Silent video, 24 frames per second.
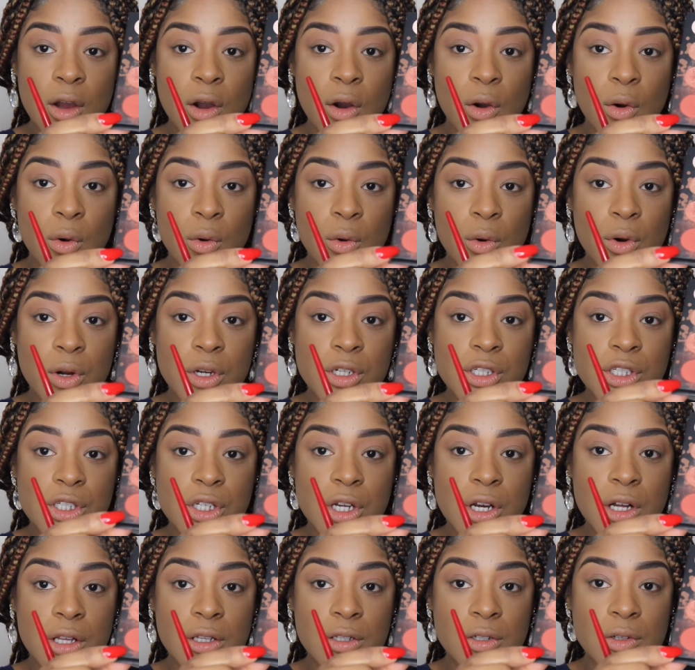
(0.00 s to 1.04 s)
orange
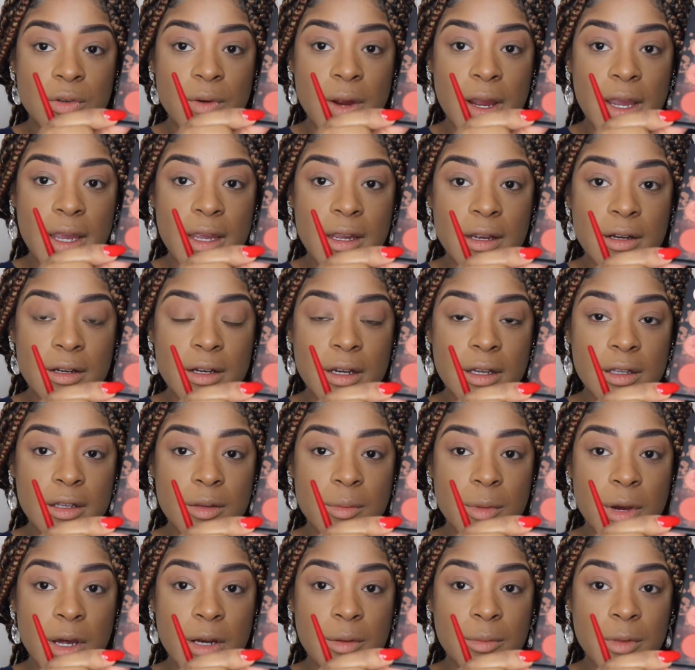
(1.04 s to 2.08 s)
color right here down the
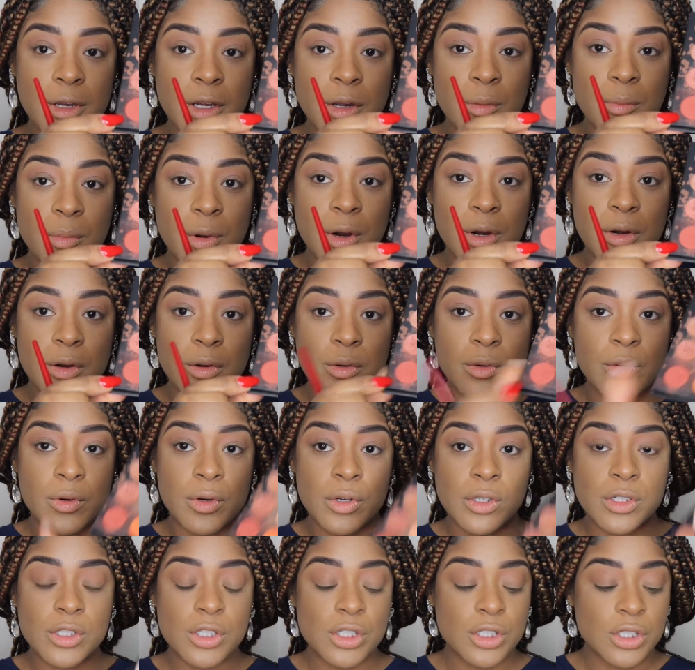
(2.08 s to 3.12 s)
bottom, like a burnt
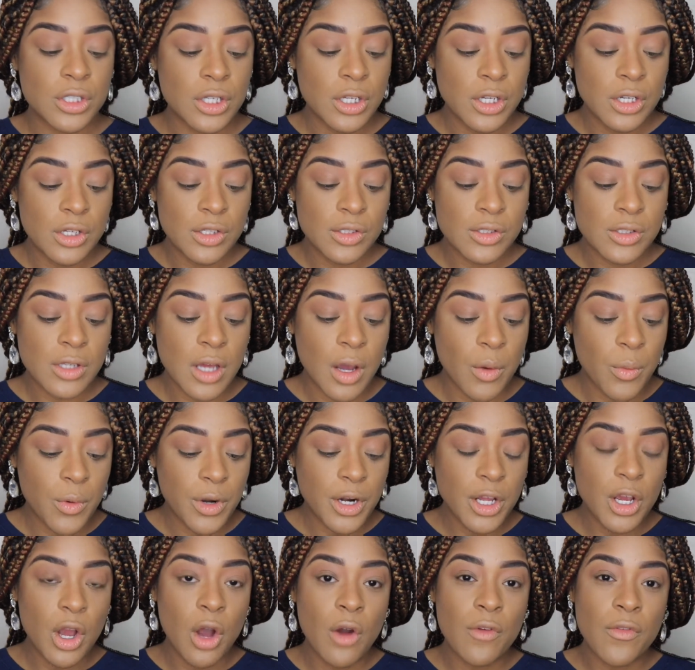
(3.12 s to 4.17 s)
orange. So I want
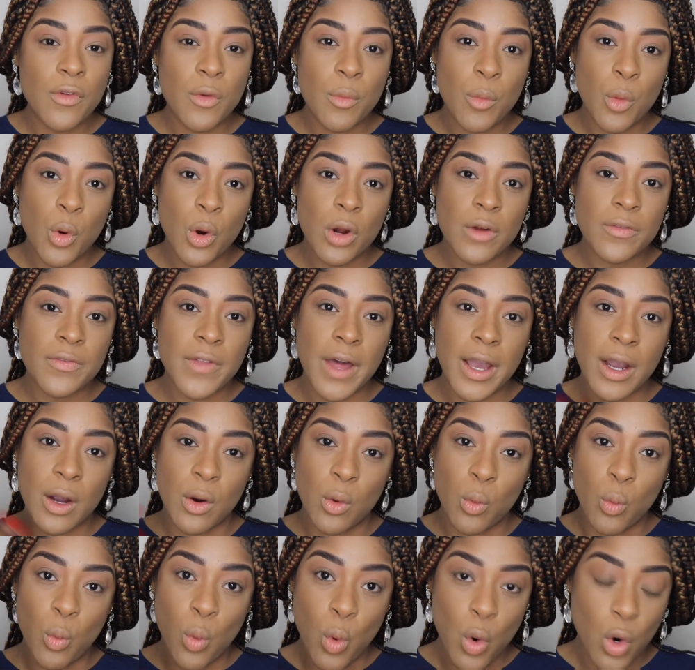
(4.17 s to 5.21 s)
to go for more of like a
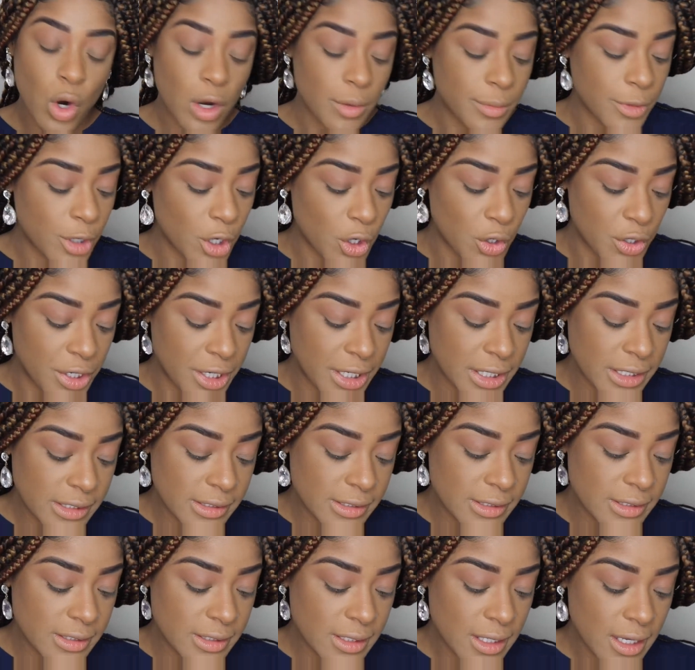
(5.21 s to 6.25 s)
warm
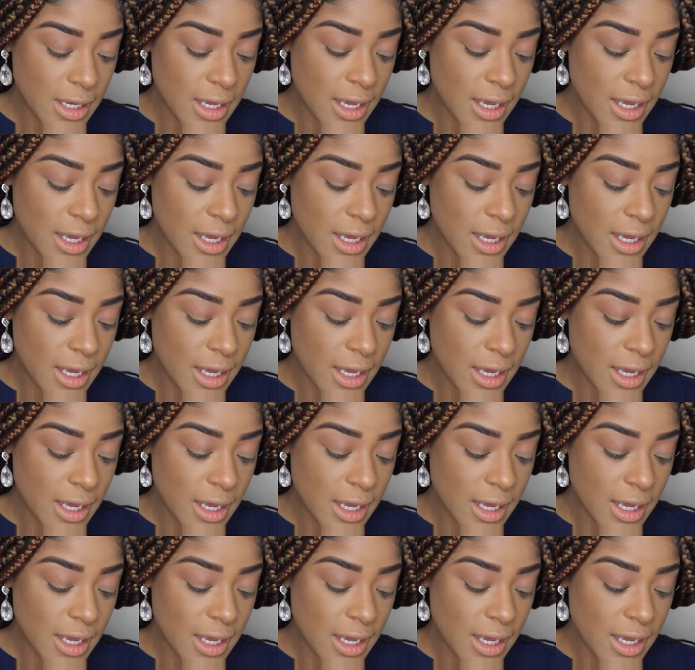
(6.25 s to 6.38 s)
crease.